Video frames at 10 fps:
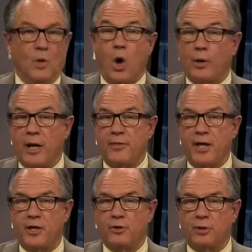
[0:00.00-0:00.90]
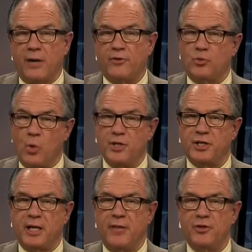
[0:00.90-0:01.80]
Okay, thank you, Travis. Once
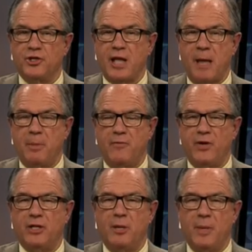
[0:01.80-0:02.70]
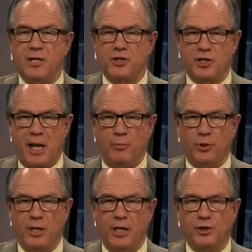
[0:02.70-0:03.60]
again, the stabbing victim in stable
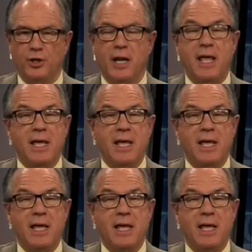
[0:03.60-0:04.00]
condition